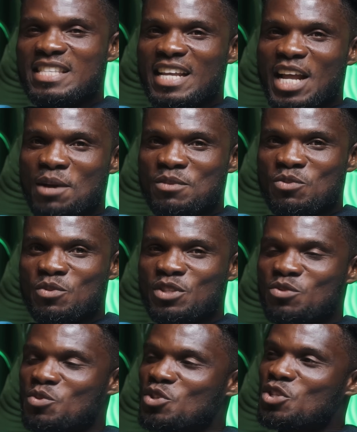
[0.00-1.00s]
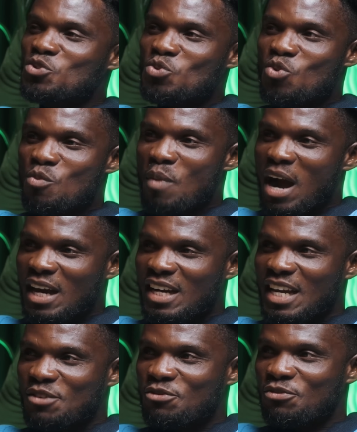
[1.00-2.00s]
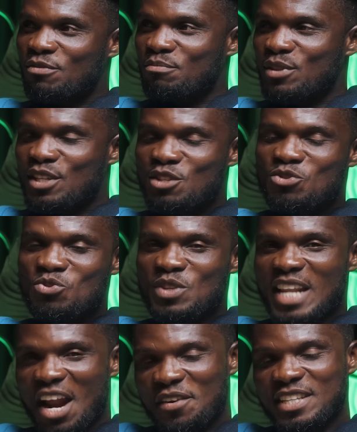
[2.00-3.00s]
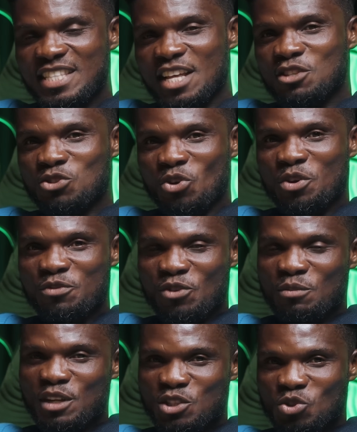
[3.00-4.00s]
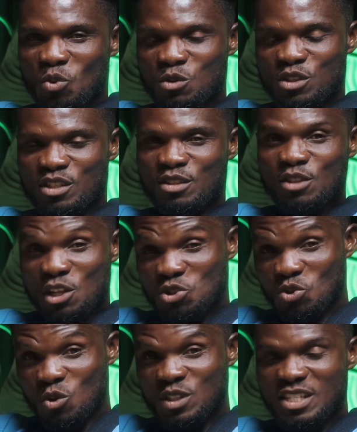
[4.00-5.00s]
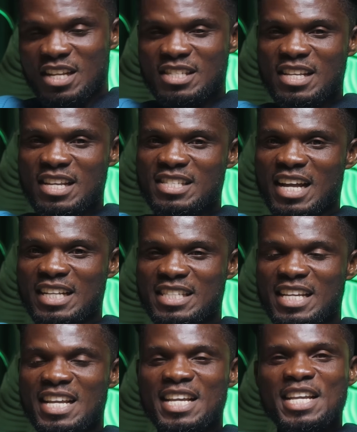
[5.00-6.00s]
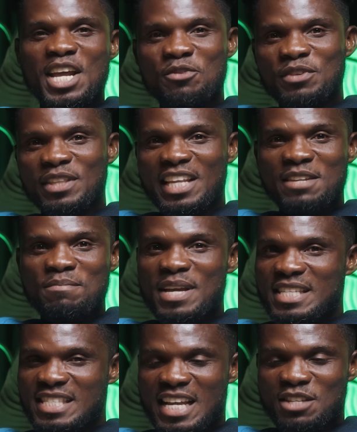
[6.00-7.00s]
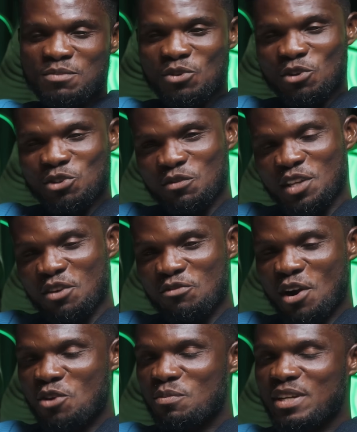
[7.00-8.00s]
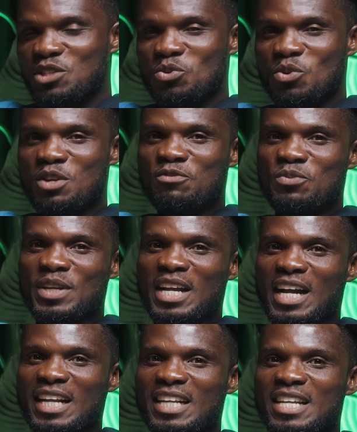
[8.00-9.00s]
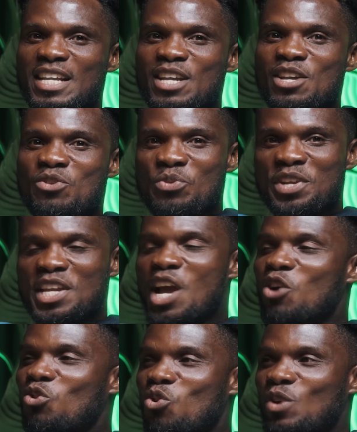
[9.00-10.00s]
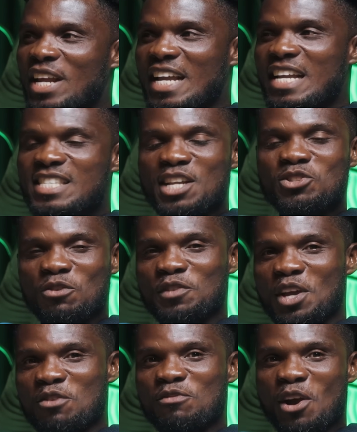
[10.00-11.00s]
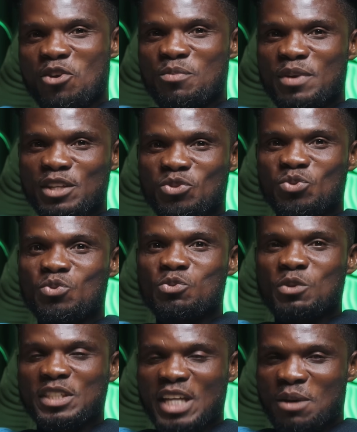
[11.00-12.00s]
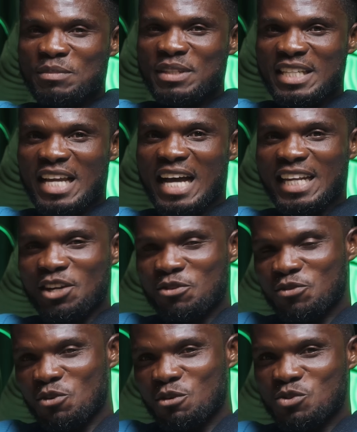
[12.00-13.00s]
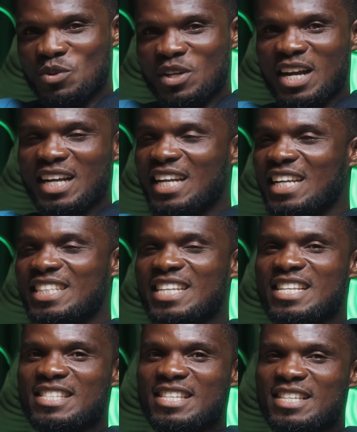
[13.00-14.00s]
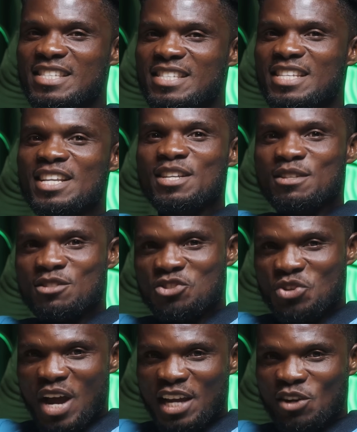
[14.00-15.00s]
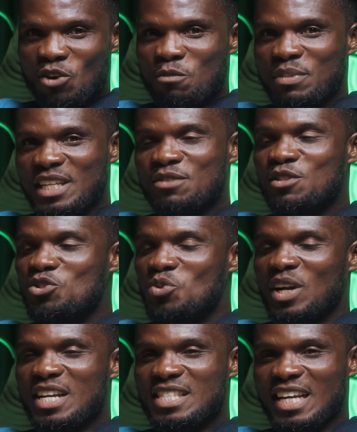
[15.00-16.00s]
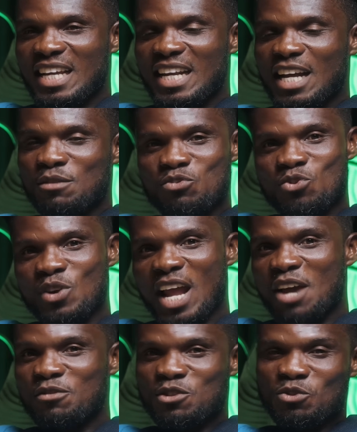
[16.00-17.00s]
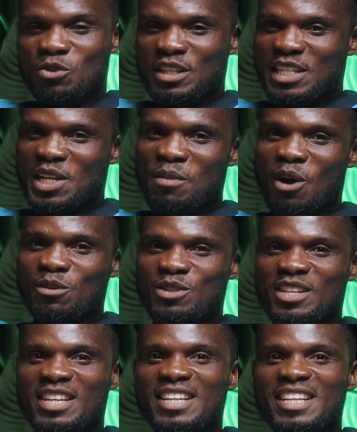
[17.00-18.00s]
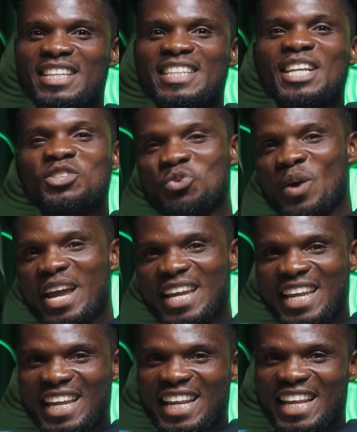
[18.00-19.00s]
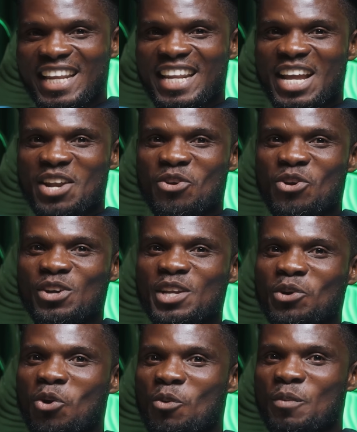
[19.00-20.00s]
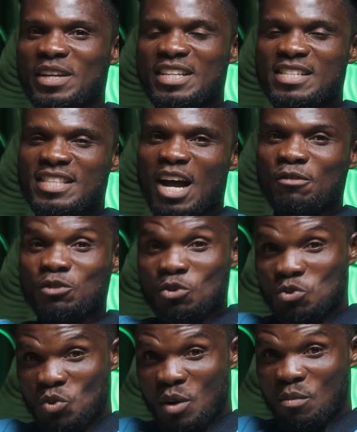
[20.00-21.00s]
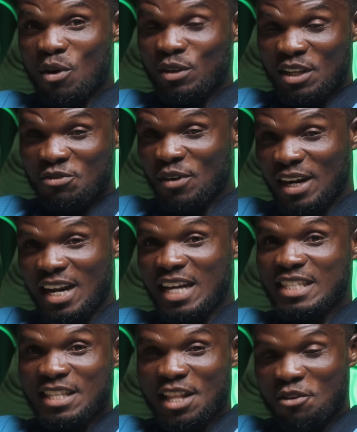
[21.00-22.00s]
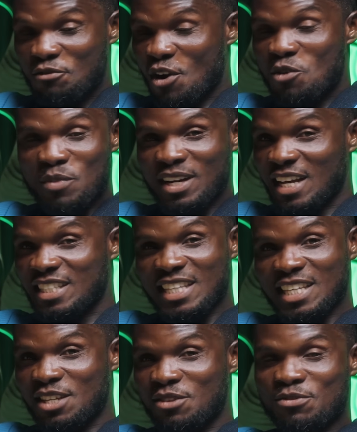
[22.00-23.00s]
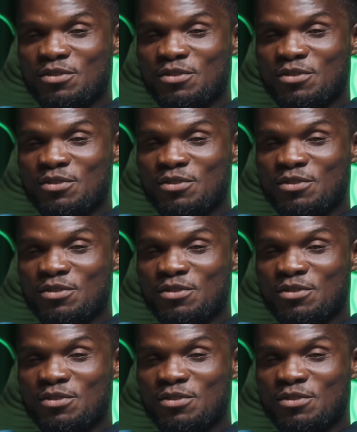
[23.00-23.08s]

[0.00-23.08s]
said we need to go back and begin to narrate the story from the source. The source in the sense that everything makes sense because of the environment. So if we can re-echo the essence of the environment through social media, then of course we can get the Gen Zs trying or believing to understand that, bro, life is not just about the twerking and all the comedy stuff. It's also about the fact that the environment doesn't